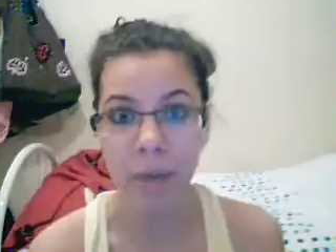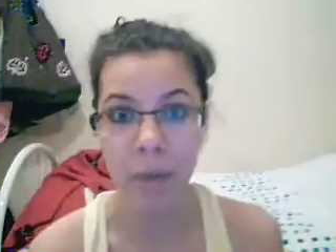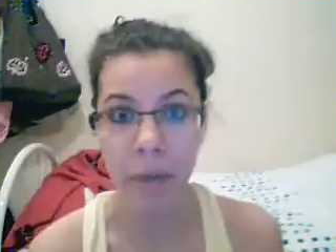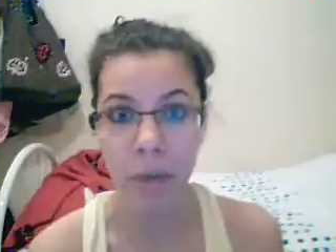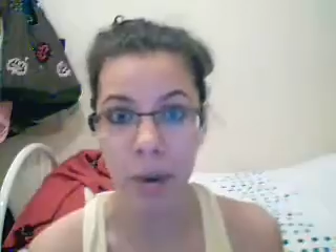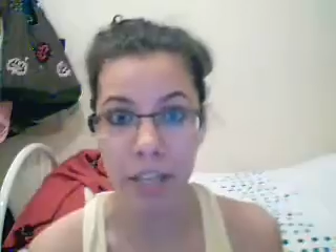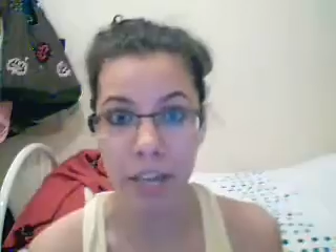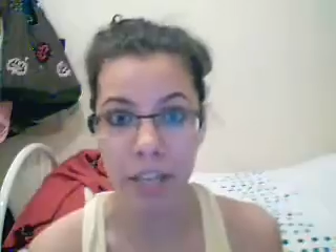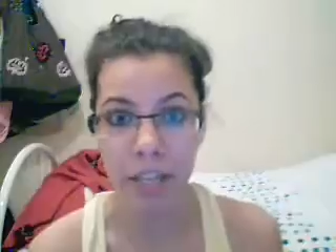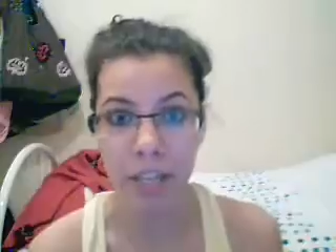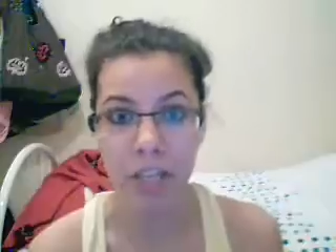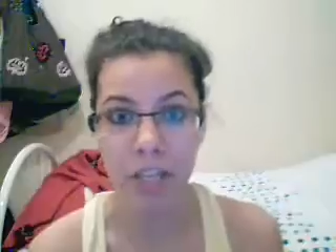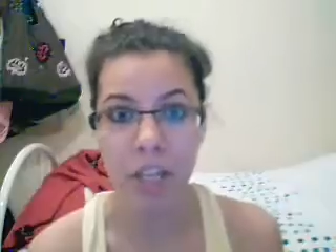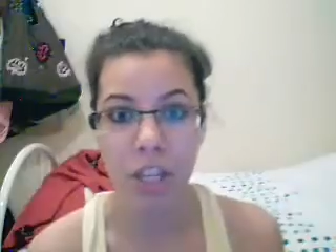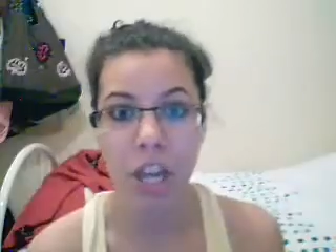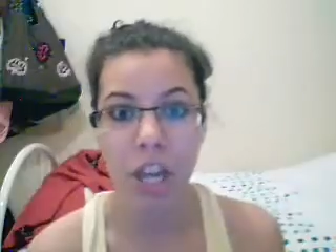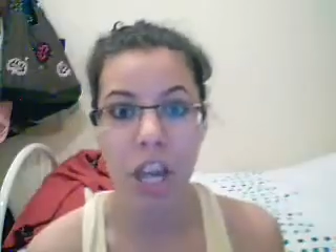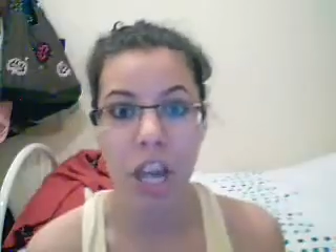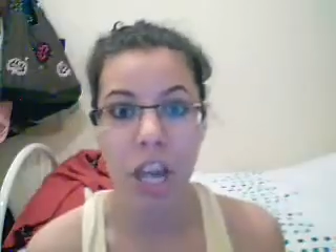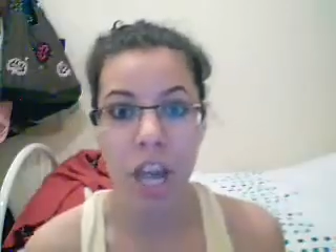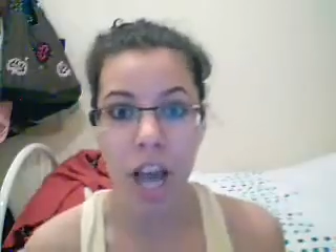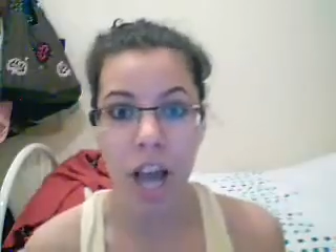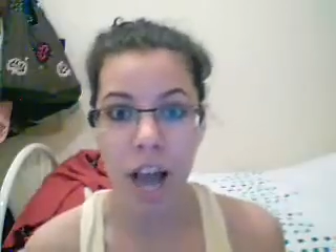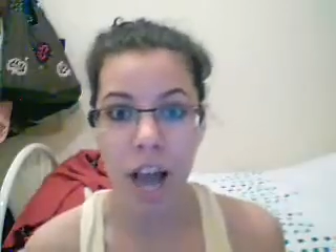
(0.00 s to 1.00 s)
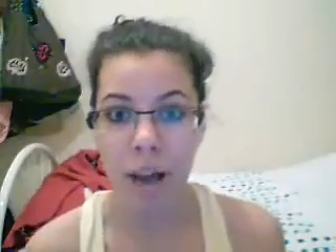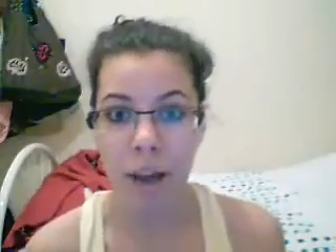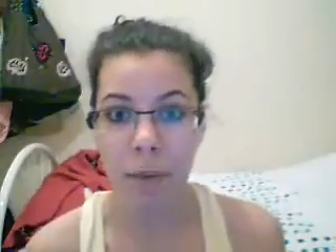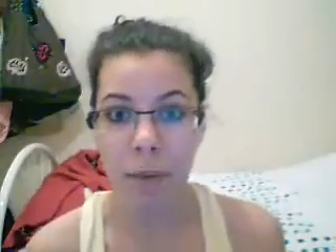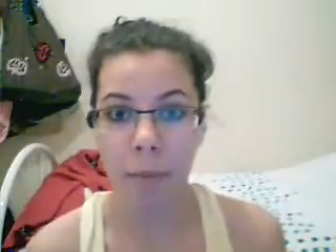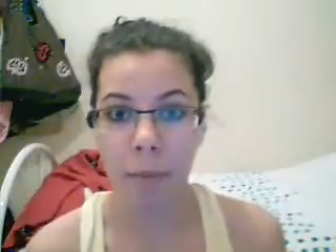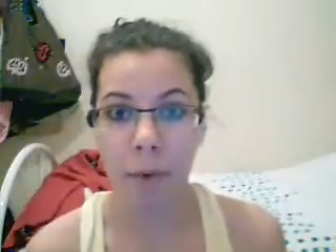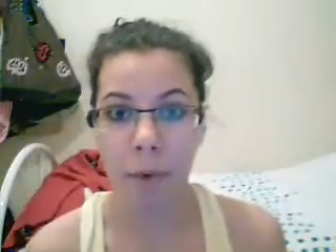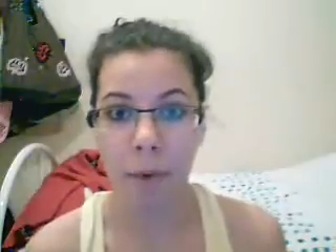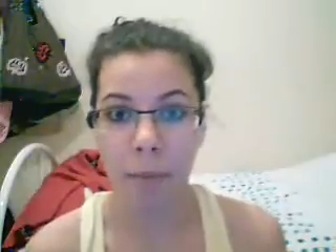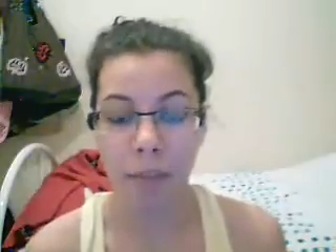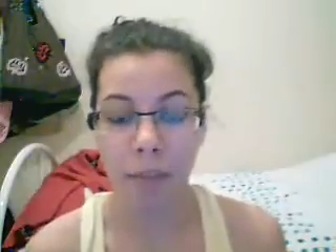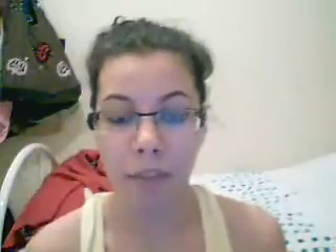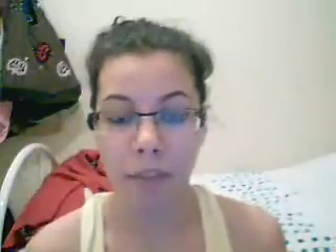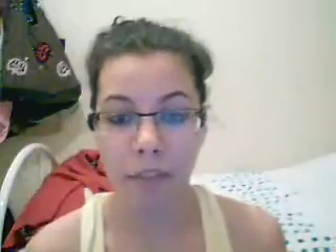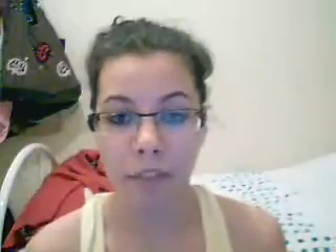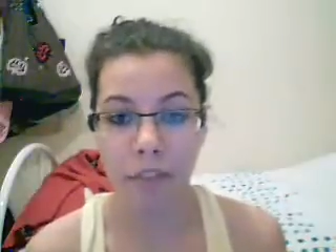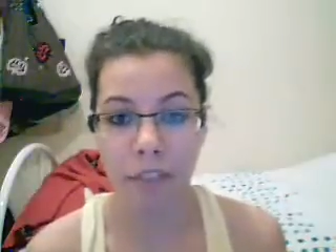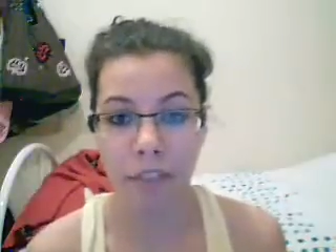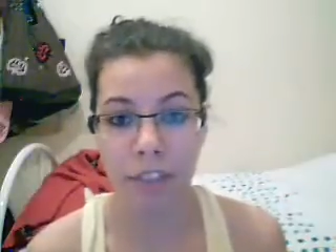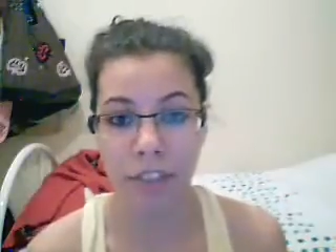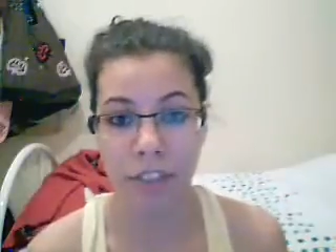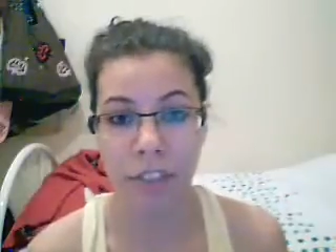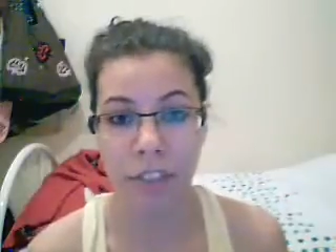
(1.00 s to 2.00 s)
which was a
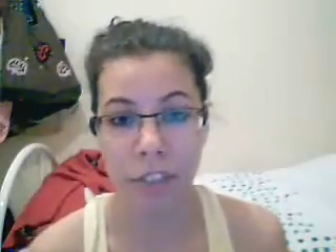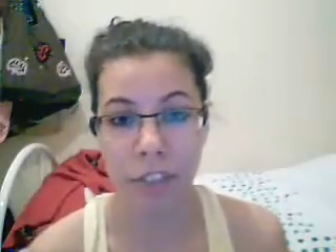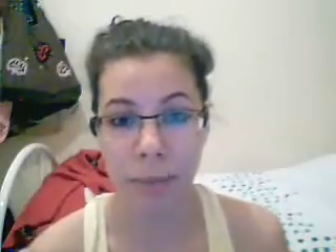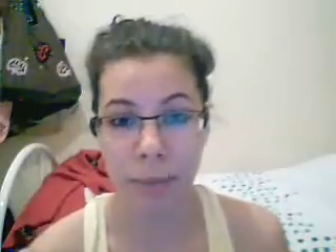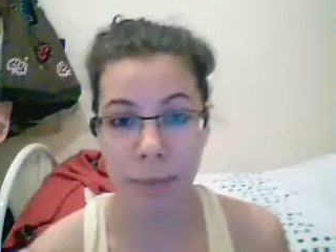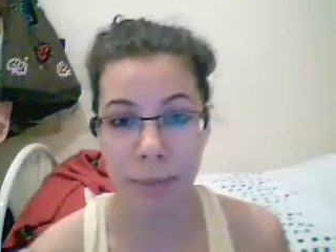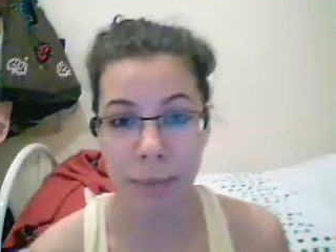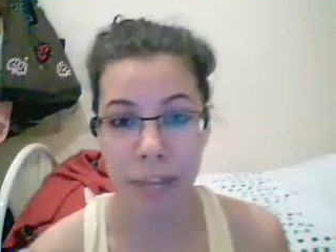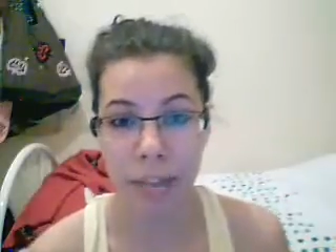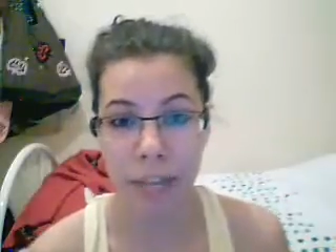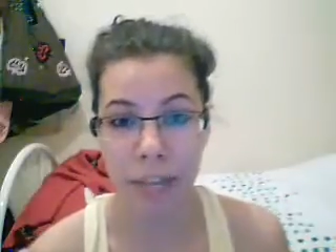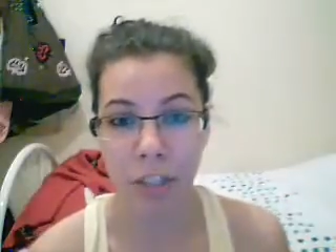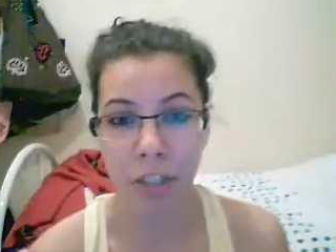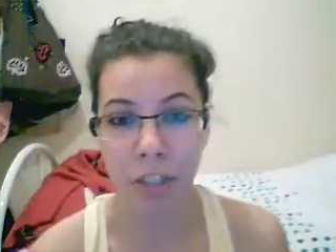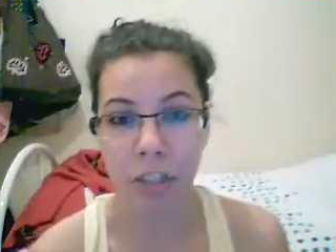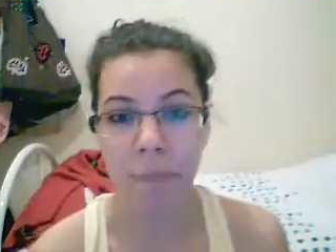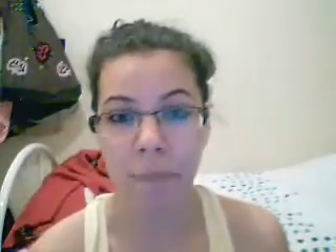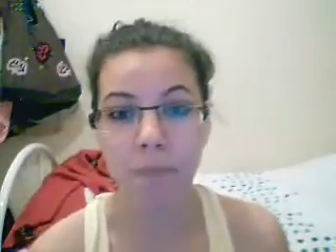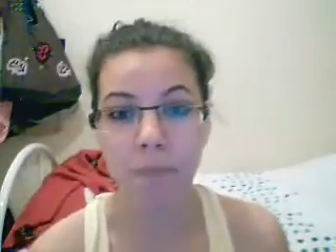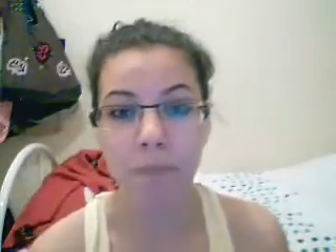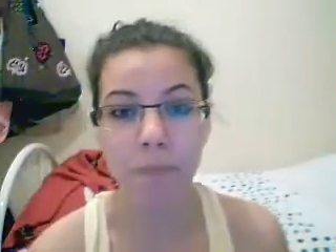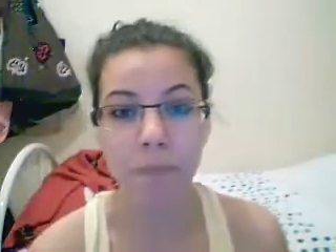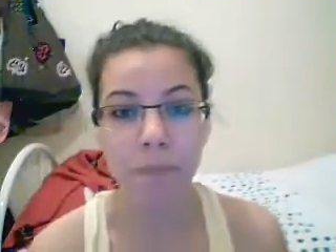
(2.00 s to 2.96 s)
very good combination.